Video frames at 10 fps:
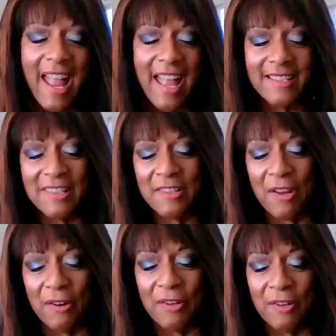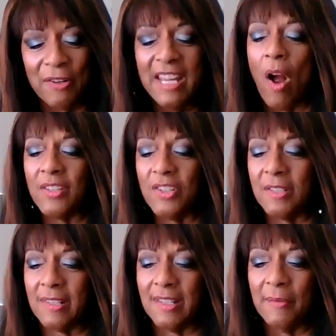And so he
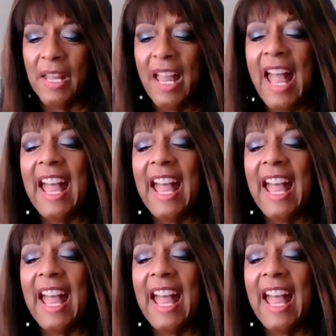watches them.